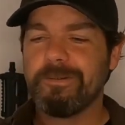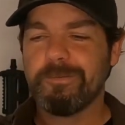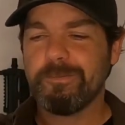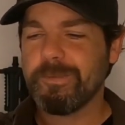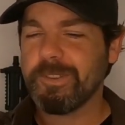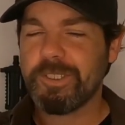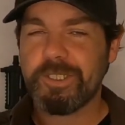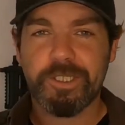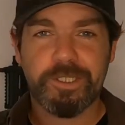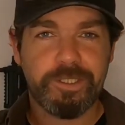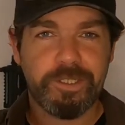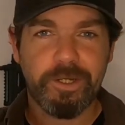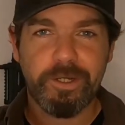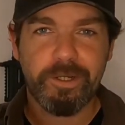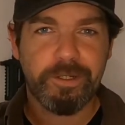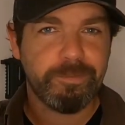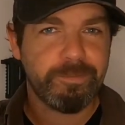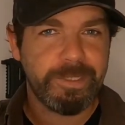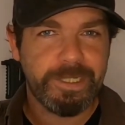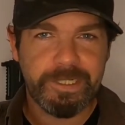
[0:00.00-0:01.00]
which in
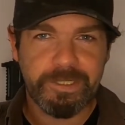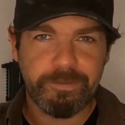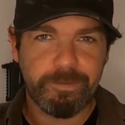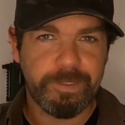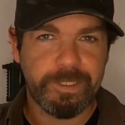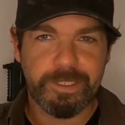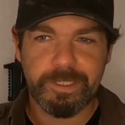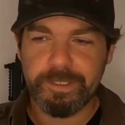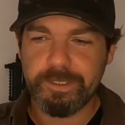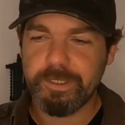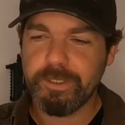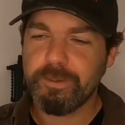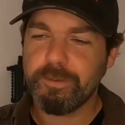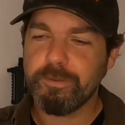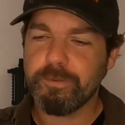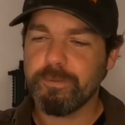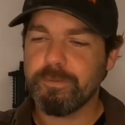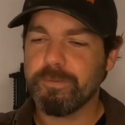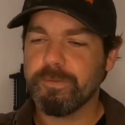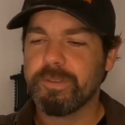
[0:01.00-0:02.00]
turn means we can
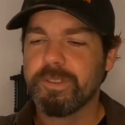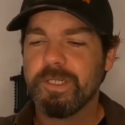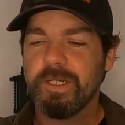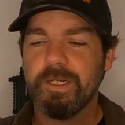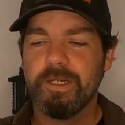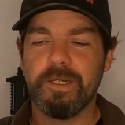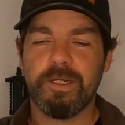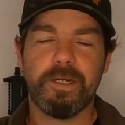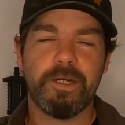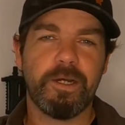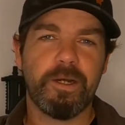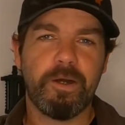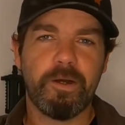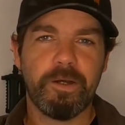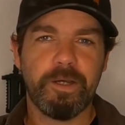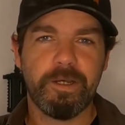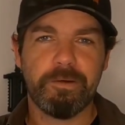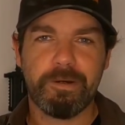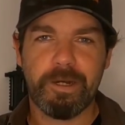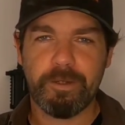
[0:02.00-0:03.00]
use a
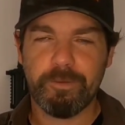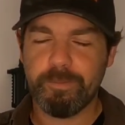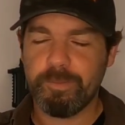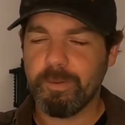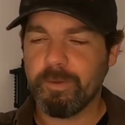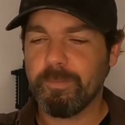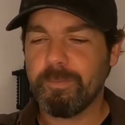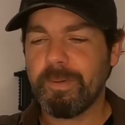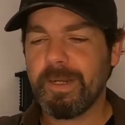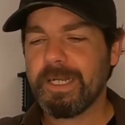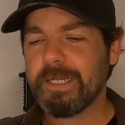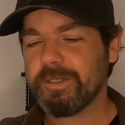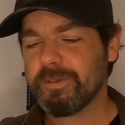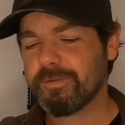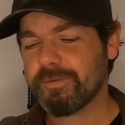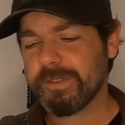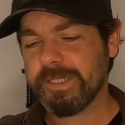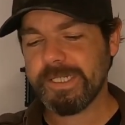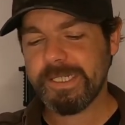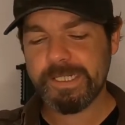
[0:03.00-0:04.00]
higher output
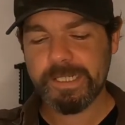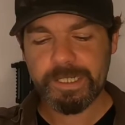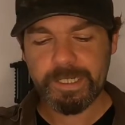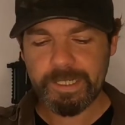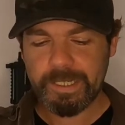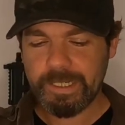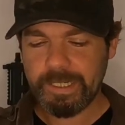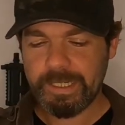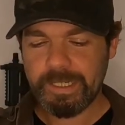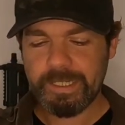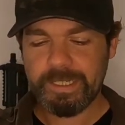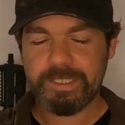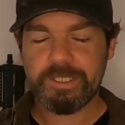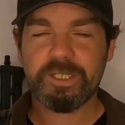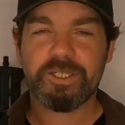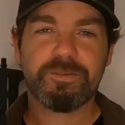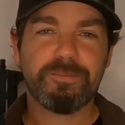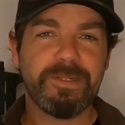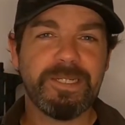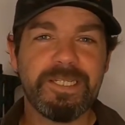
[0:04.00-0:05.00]
battery, it
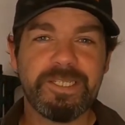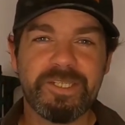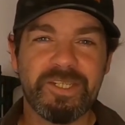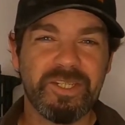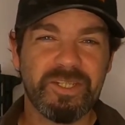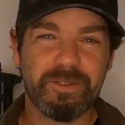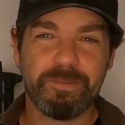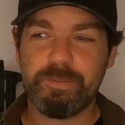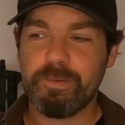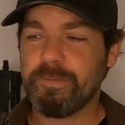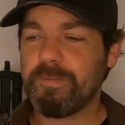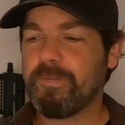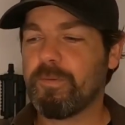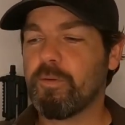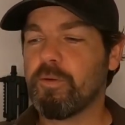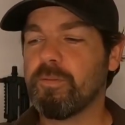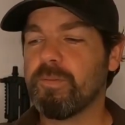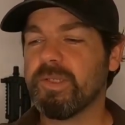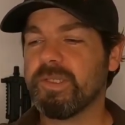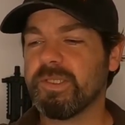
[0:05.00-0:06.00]
just means that the
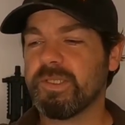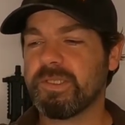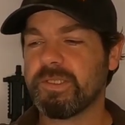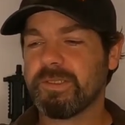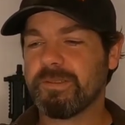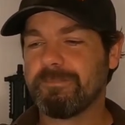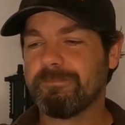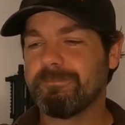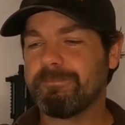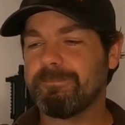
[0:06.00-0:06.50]
performance,